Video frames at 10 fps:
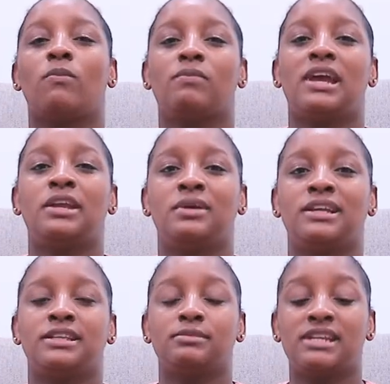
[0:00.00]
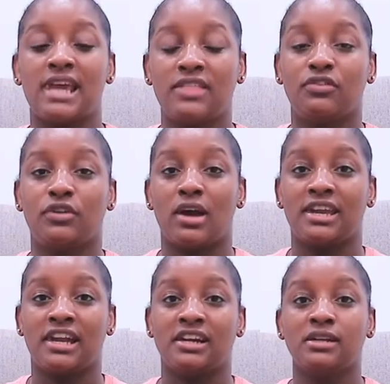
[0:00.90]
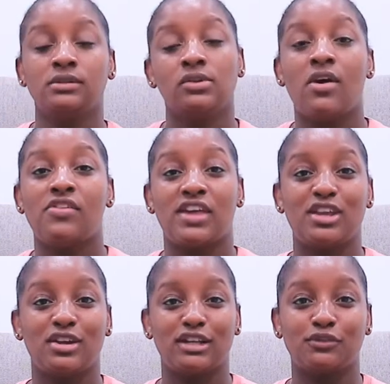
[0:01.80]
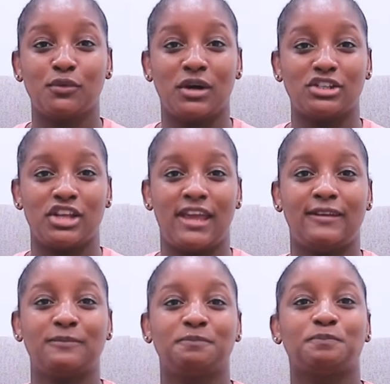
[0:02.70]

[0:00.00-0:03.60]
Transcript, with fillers: Anyways, I'm gonna end the vlog here. Thank you guys for watching.